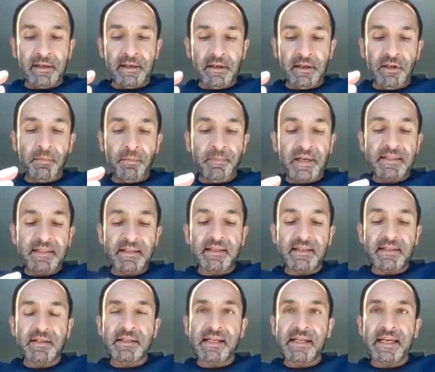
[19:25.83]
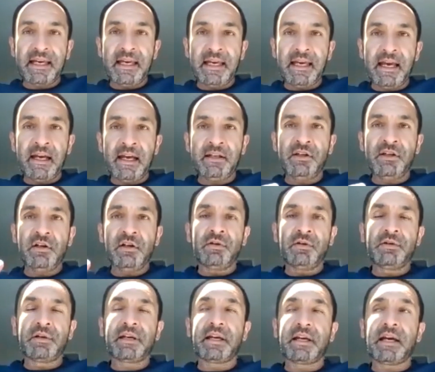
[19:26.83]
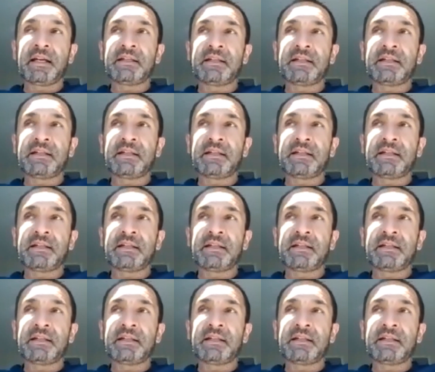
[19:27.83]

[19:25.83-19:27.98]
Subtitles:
your business today and you look